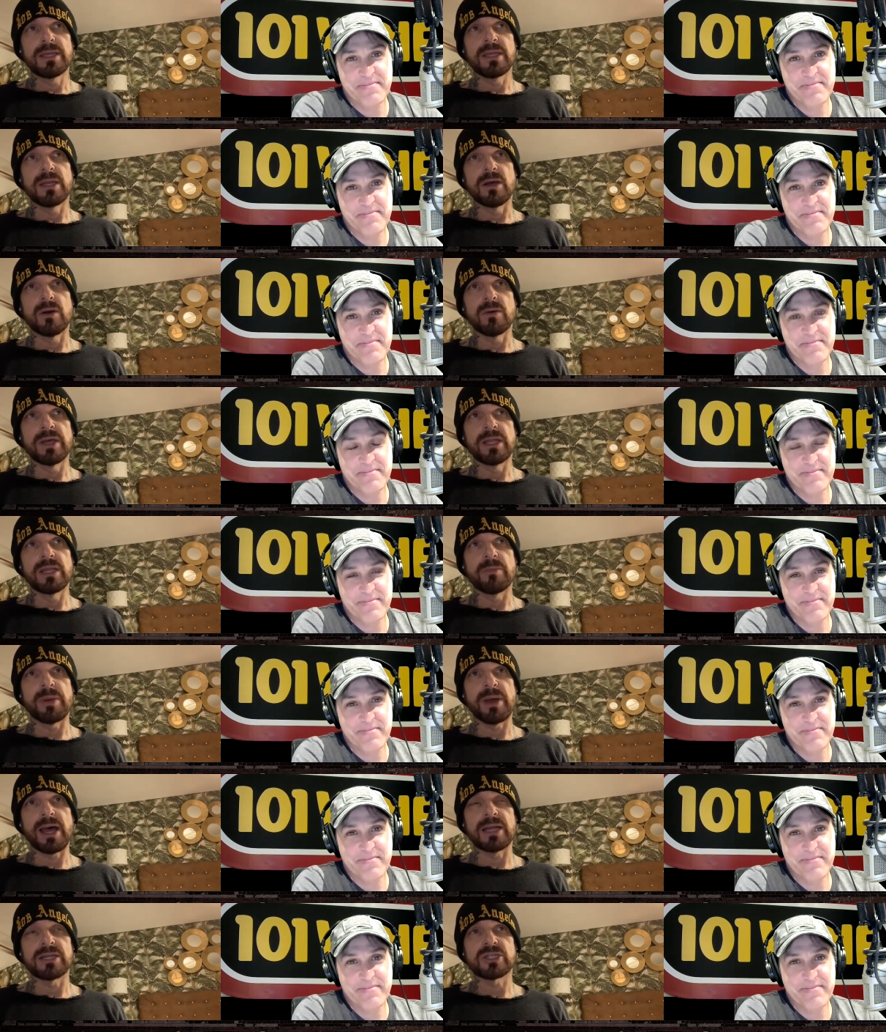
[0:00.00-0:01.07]
Speaker 1: You know, in the
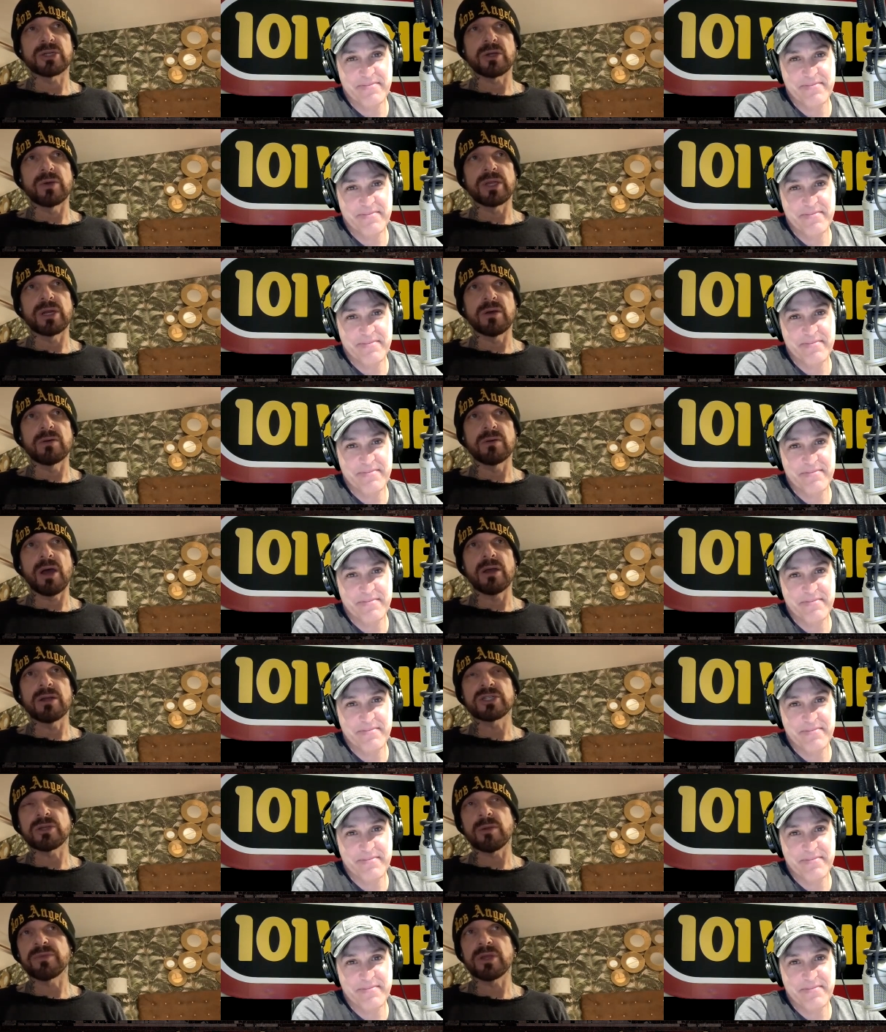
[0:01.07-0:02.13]
band. So, you know, out
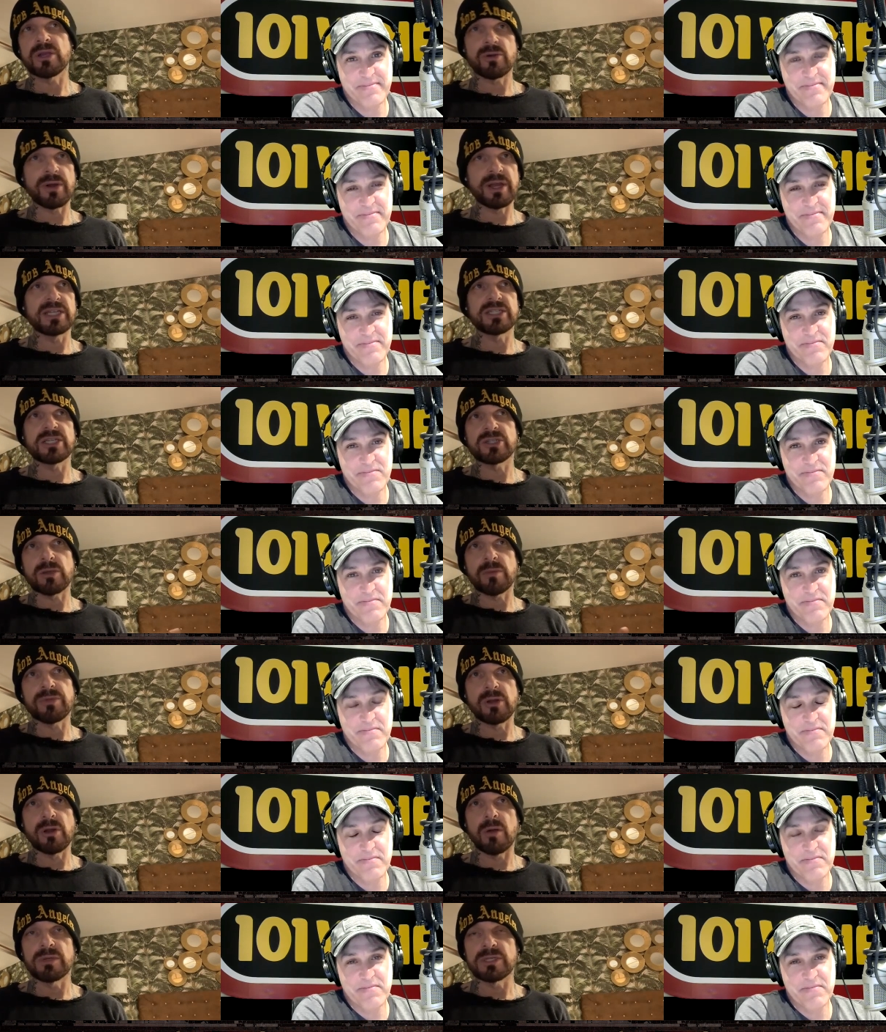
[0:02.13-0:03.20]
of something crazy,
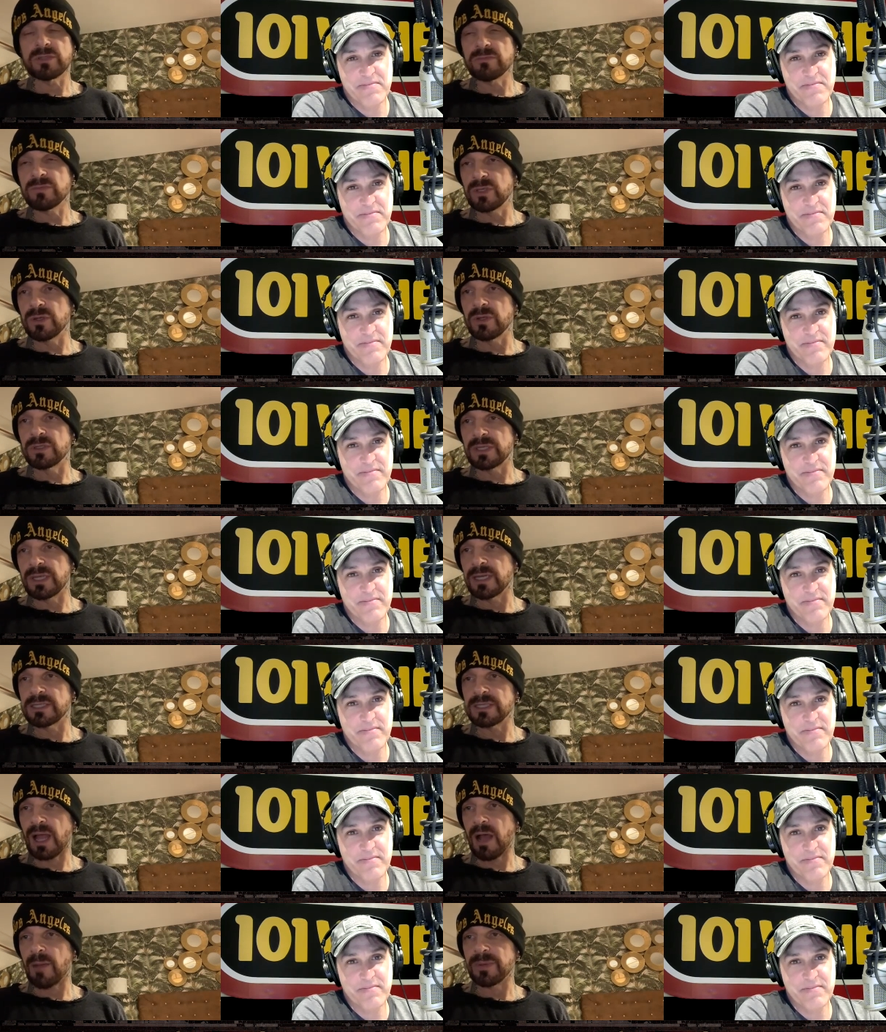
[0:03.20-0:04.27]
something always good
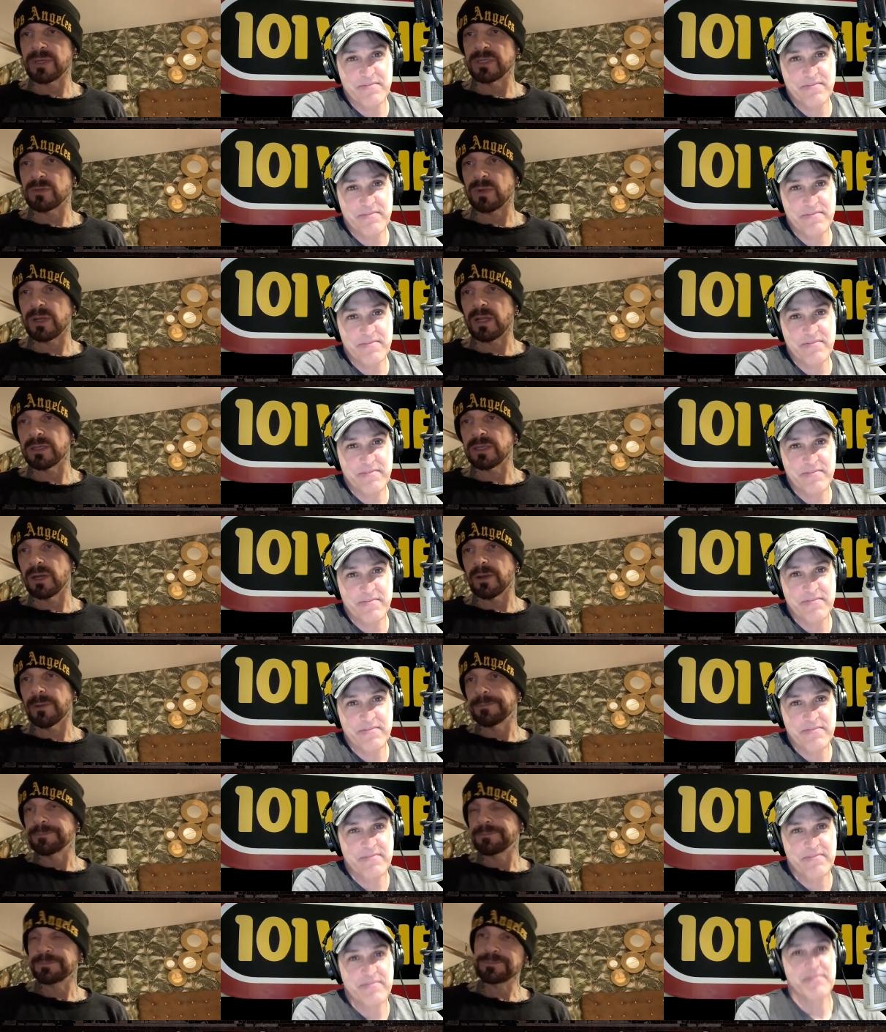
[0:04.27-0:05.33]
tends to happen as well, you know.
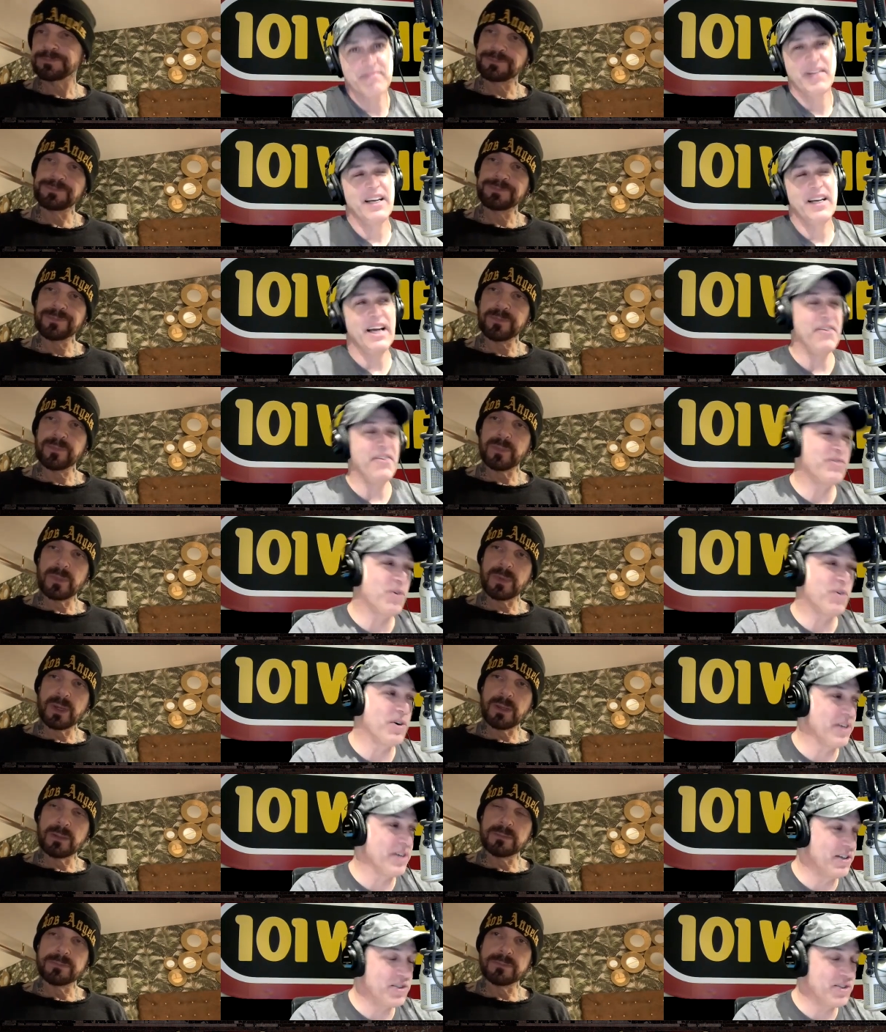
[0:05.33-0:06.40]
Speaker 2: Yeah, and then of
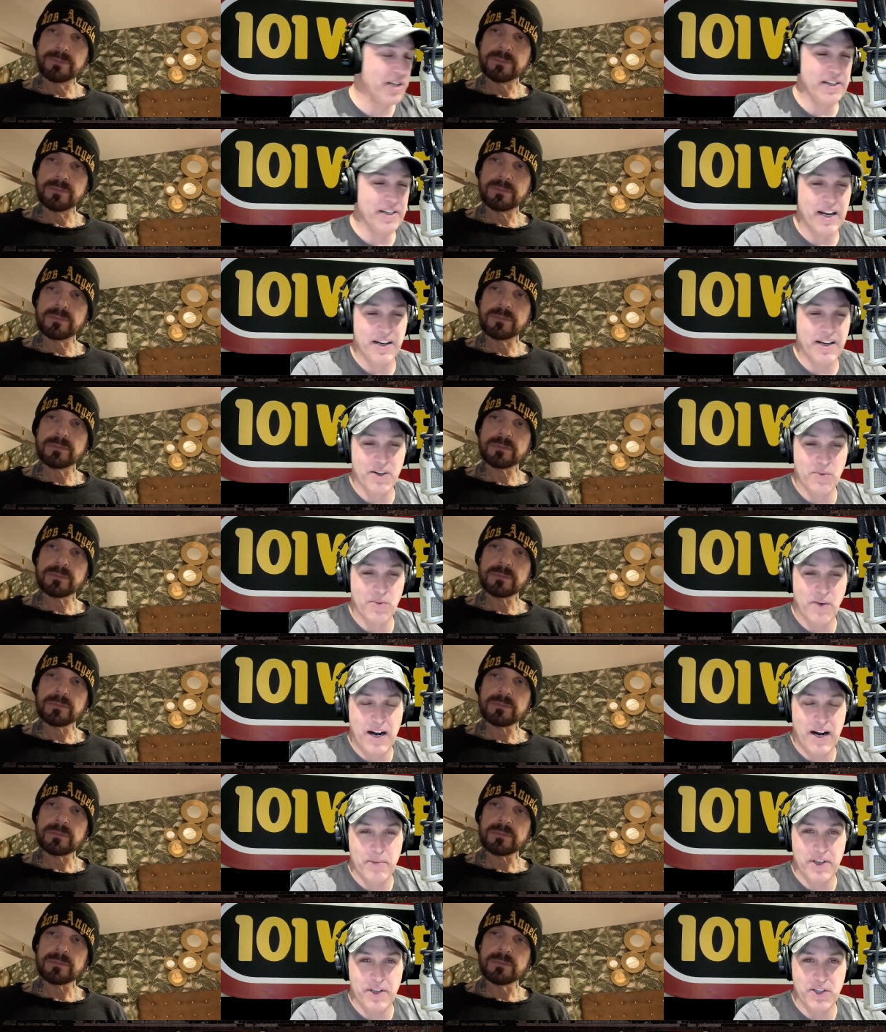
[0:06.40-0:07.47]
course, like you said, you got uh,
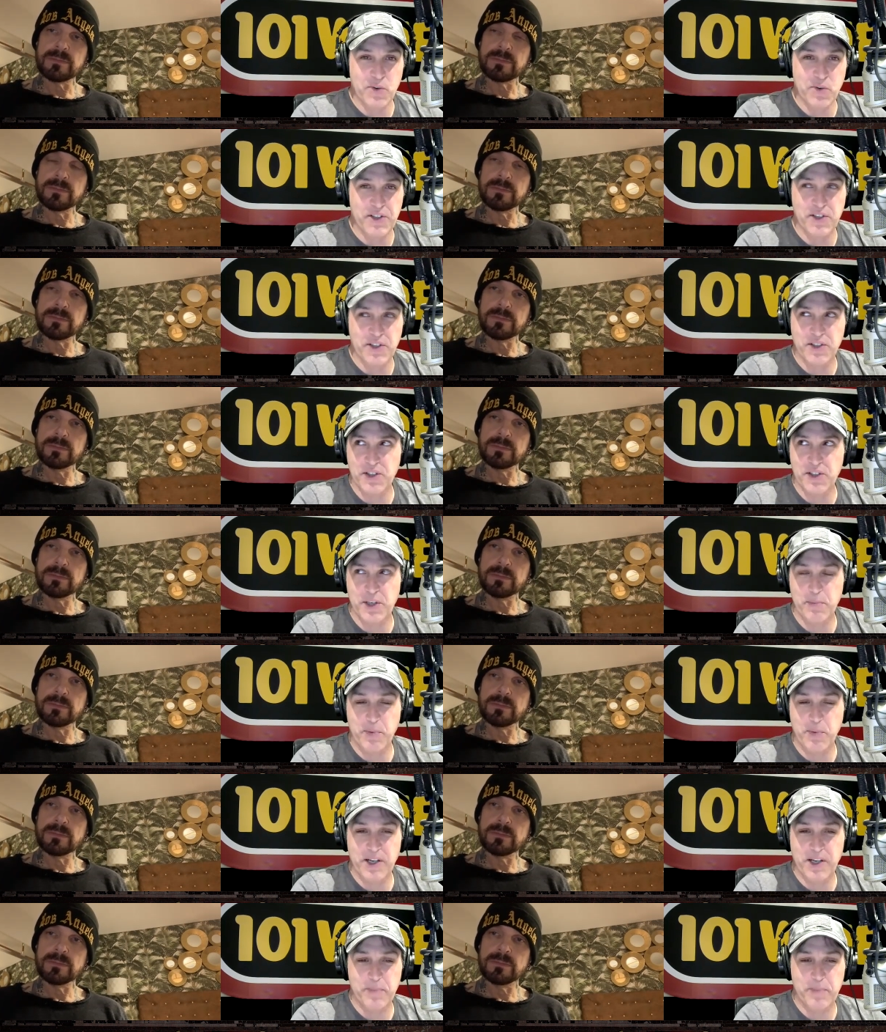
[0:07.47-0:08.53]
Robbie as well. Did, does he
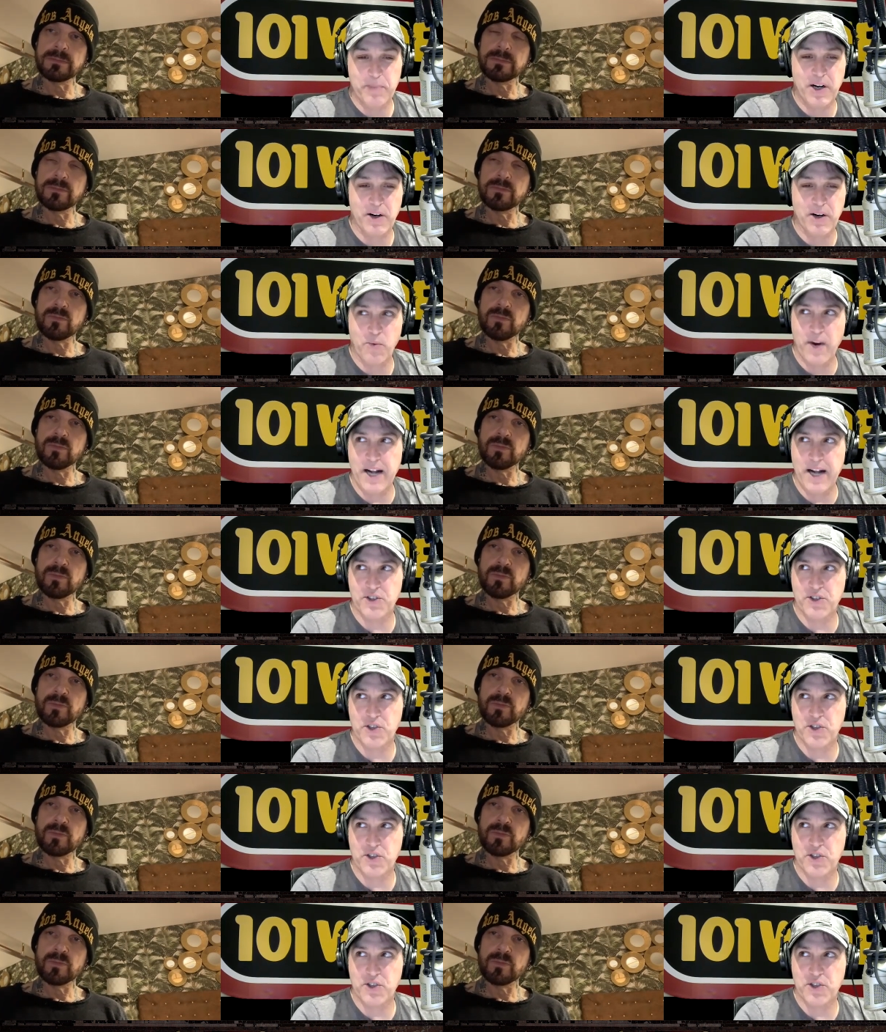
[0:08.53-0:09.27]
bring up uh, Ratt